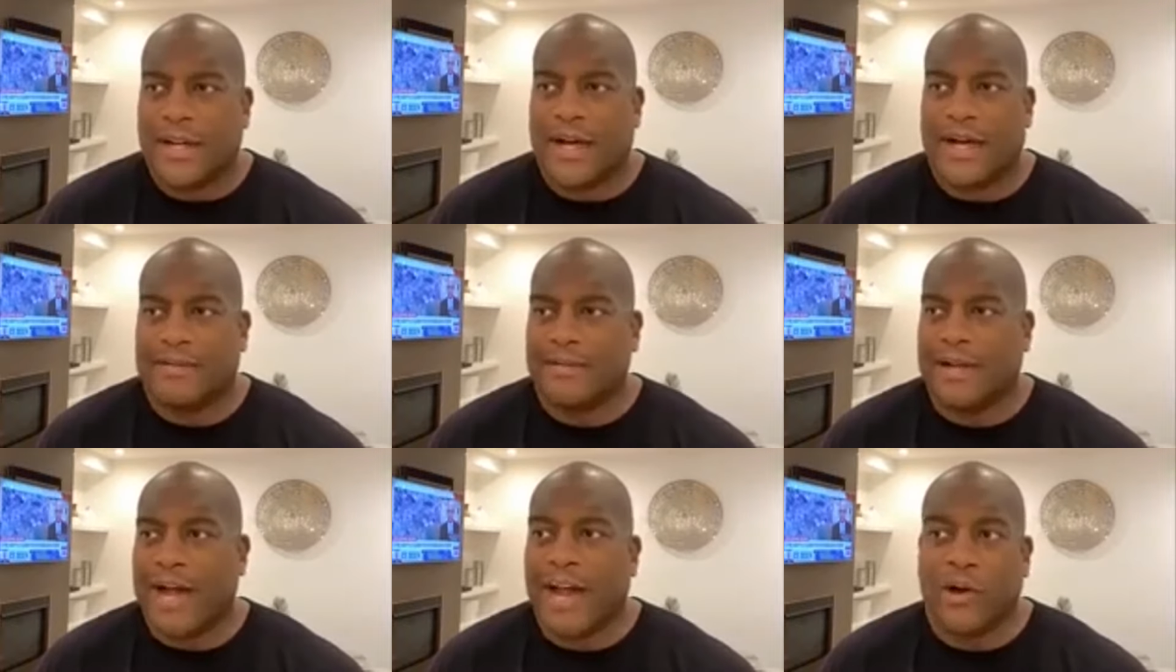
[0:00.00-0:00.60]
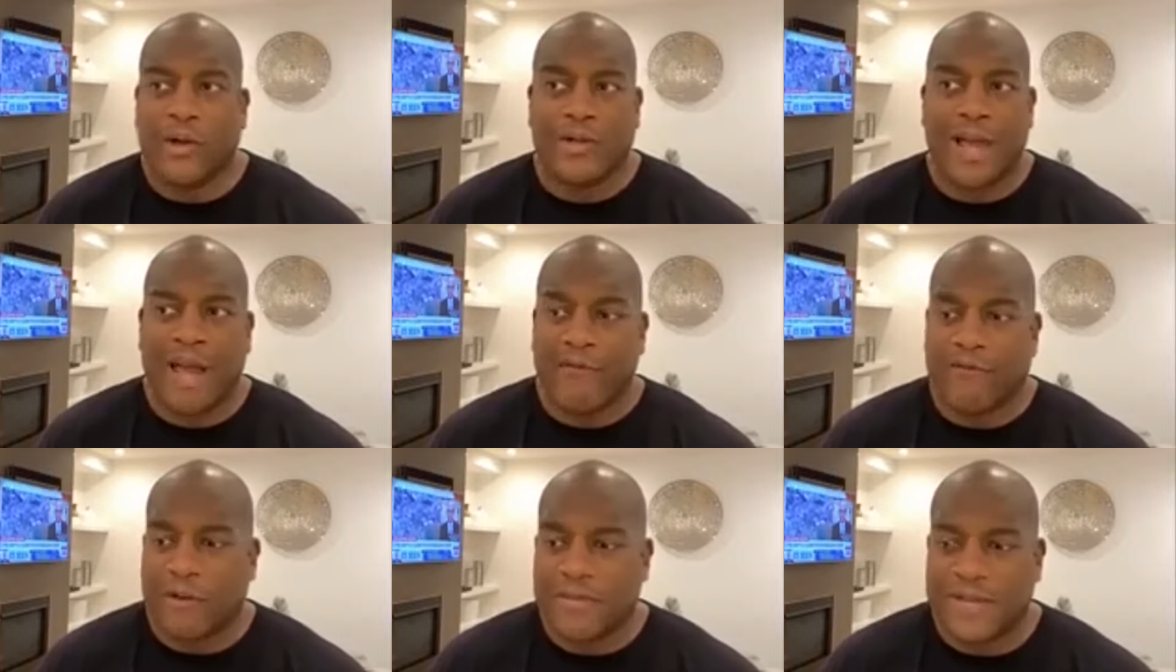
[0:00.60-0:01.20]
uh, I heard
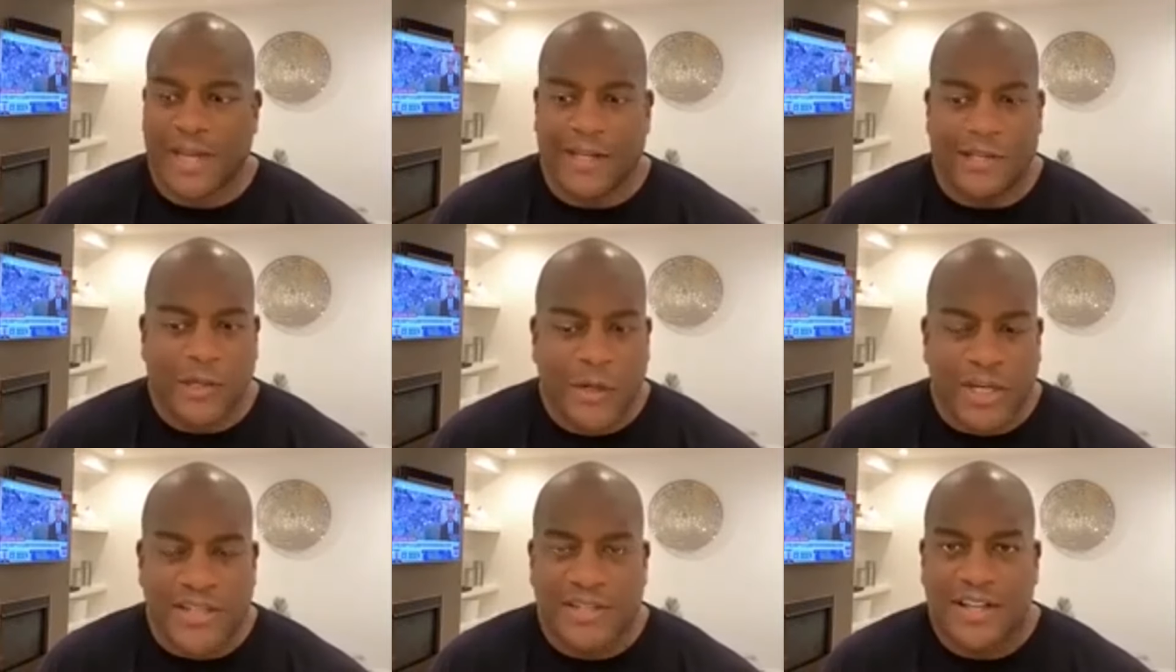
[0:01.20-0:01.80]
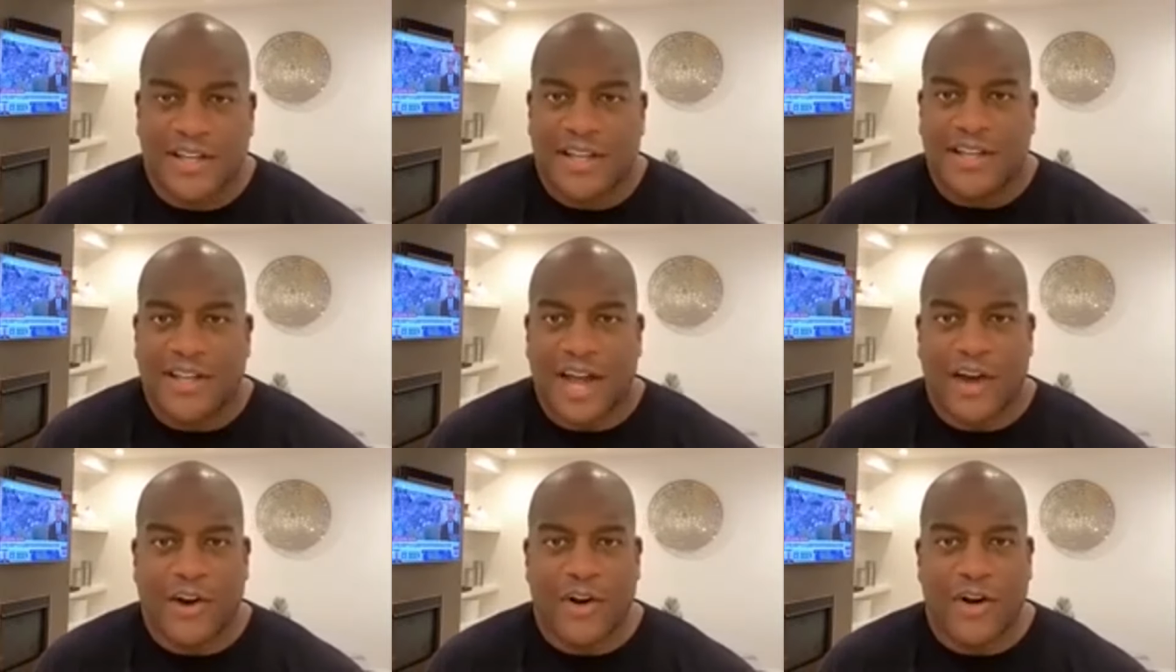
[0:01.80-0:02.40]
that from St. Louis.
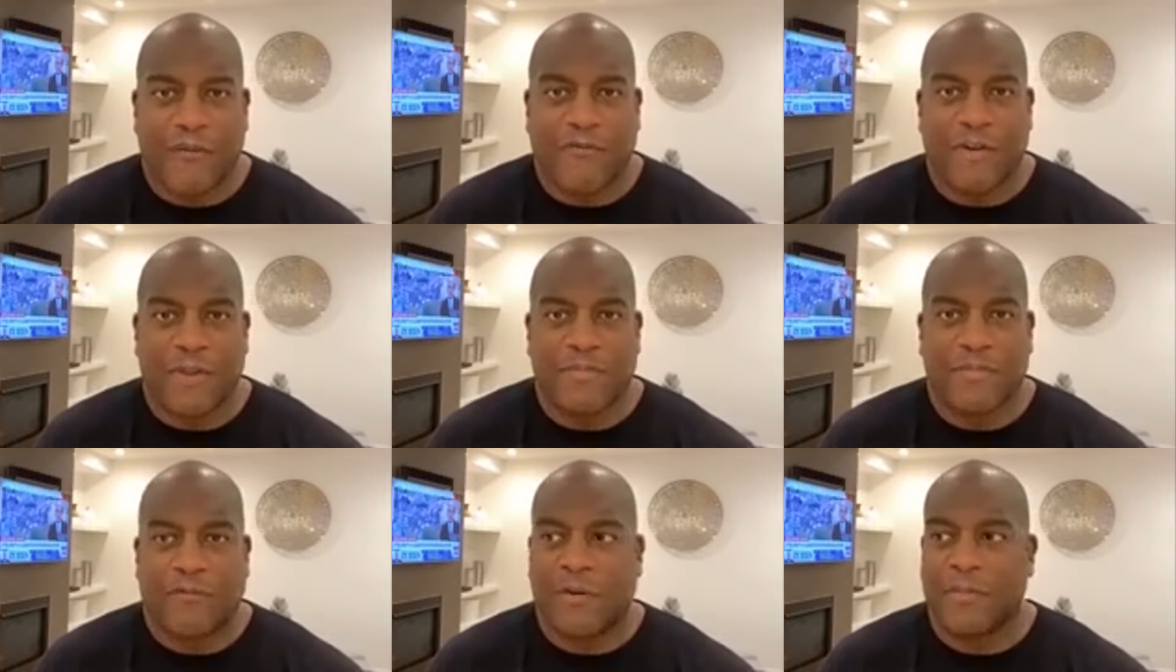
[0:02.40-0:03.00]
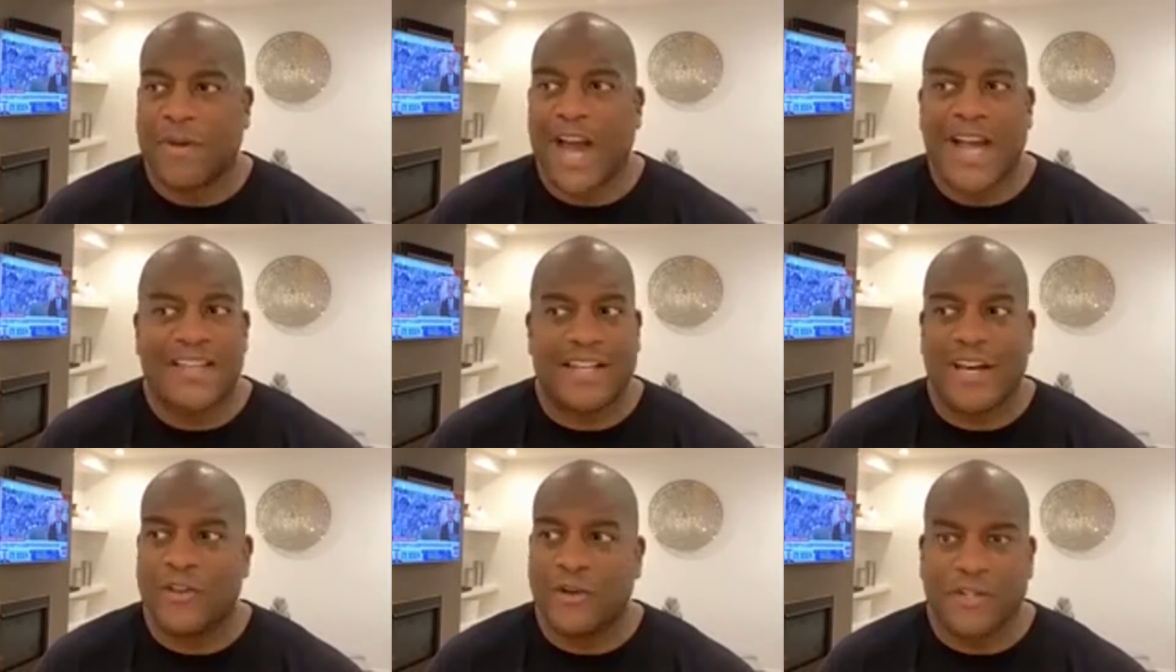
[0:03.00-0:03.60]
I heard it from, from
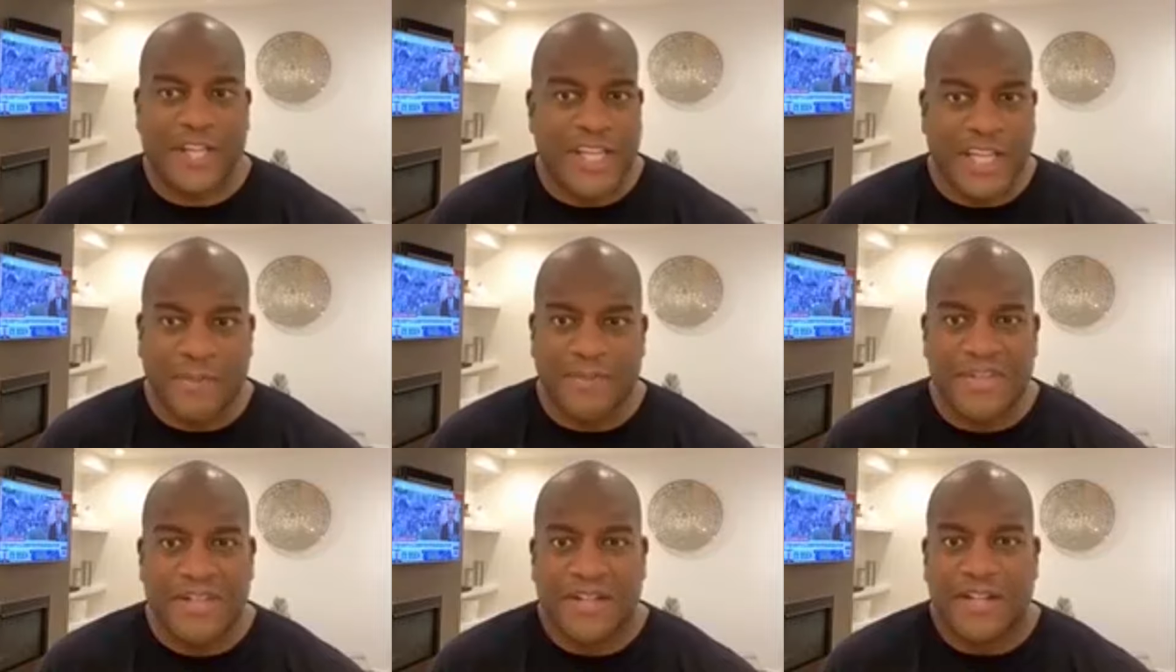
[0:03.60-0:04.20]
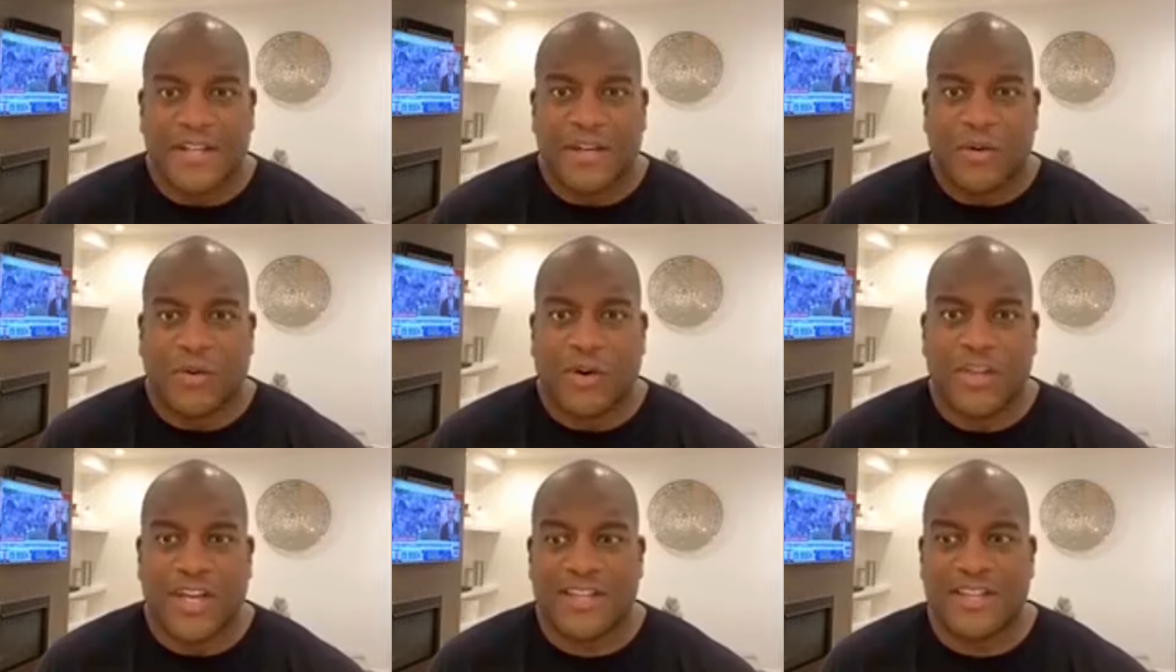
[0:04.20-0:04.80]
guys in other teams
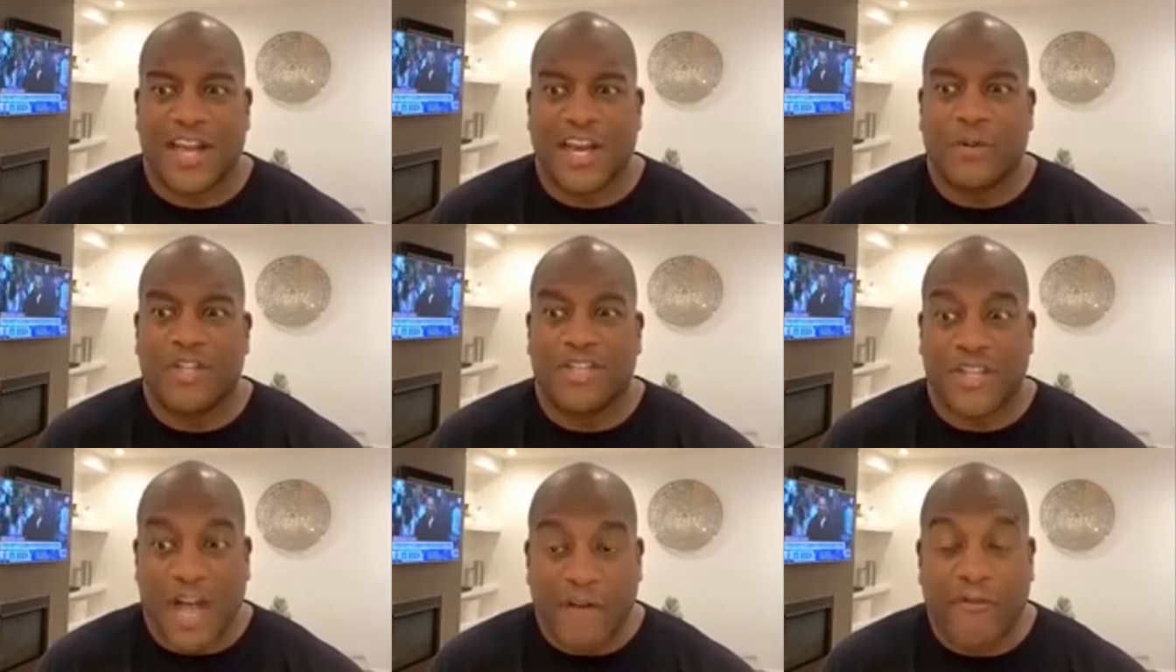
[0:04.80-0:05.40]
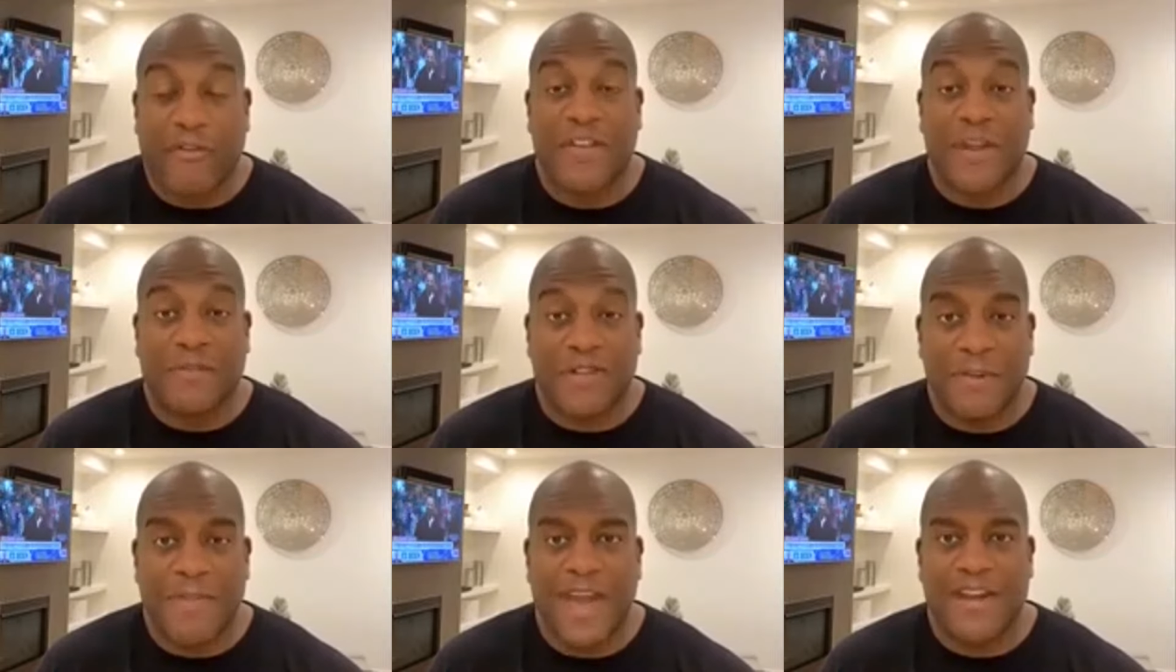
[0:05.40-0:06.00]
where they said it was tough for
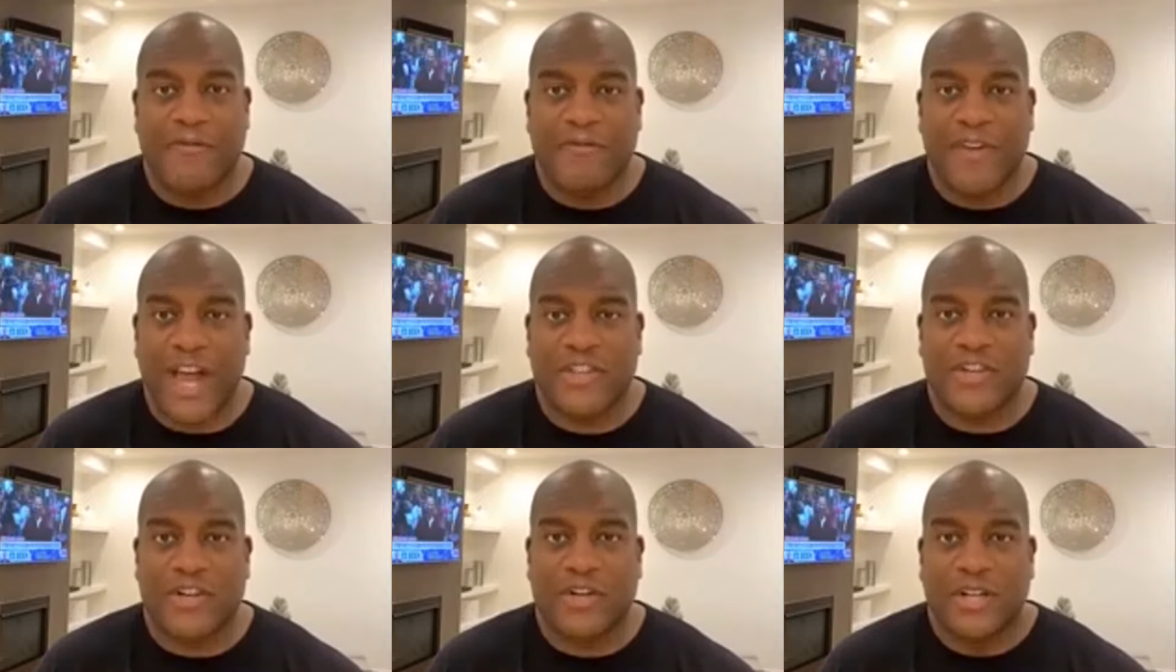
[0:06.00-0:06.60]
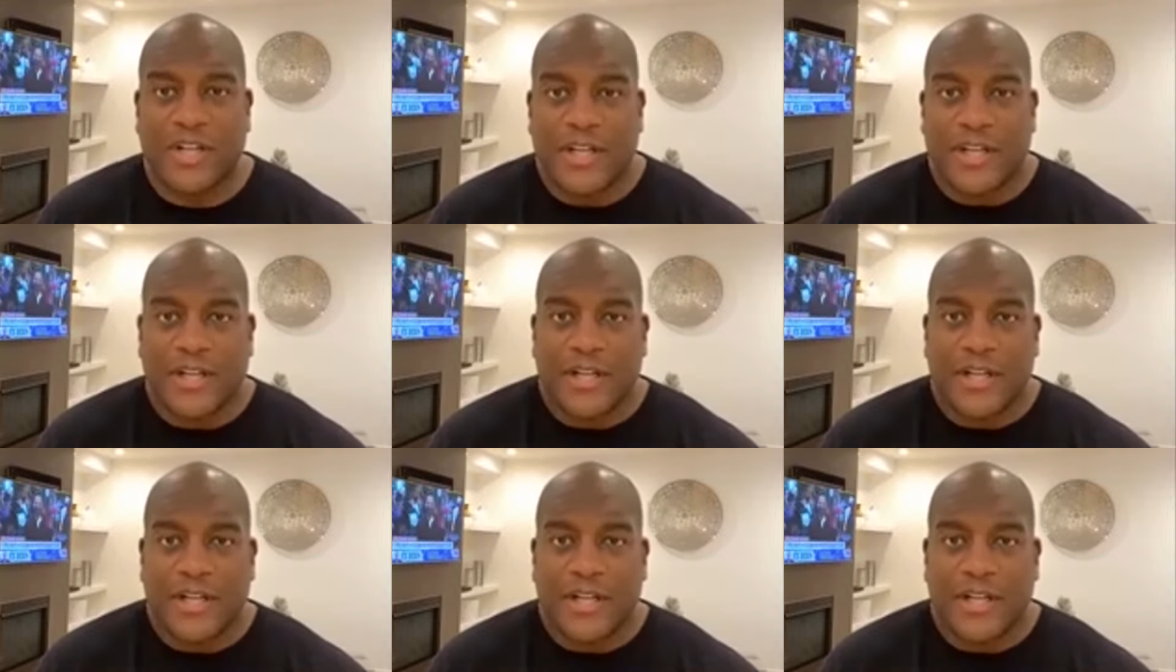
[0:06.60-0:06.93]
them to manufacture.